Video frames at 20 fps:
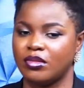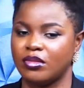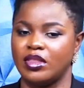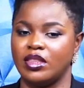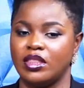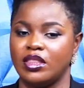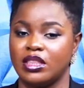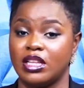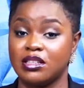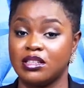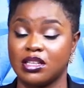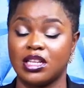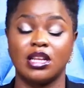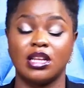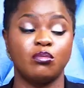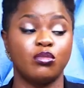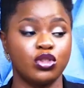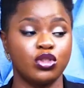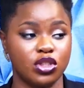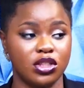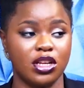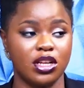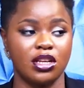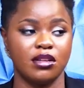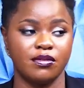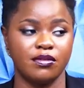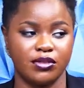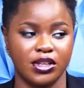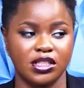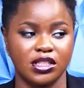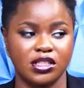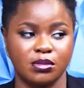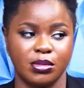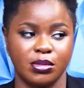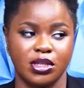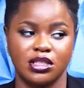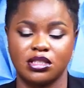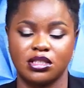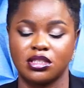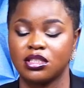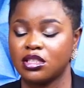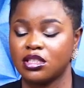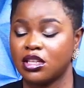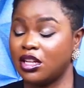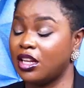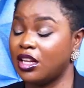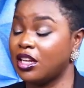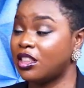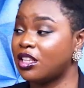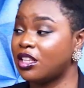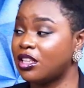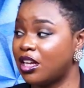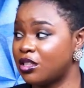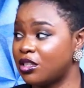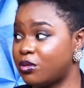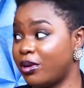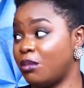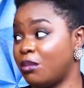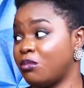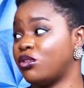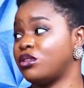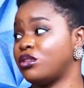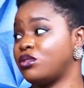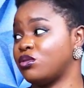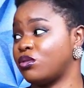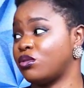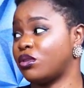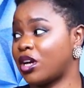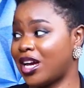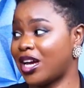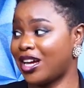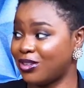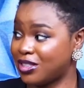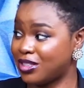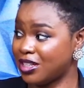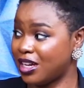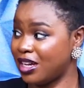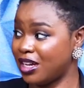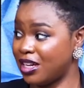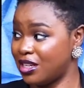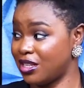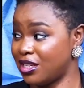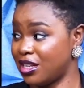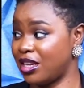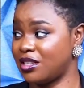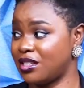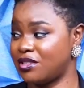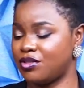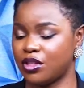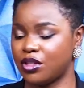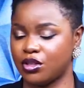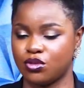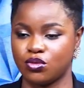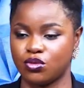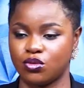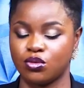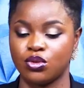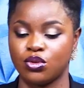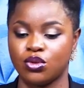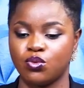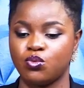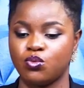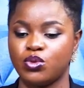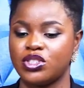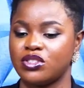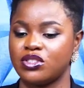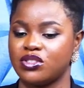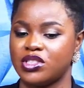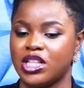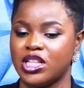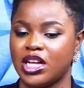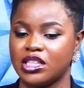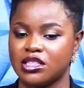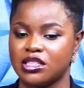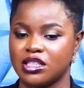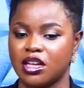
there's an emotional investment, and I think that's where I'm going to counter Esther too, which is that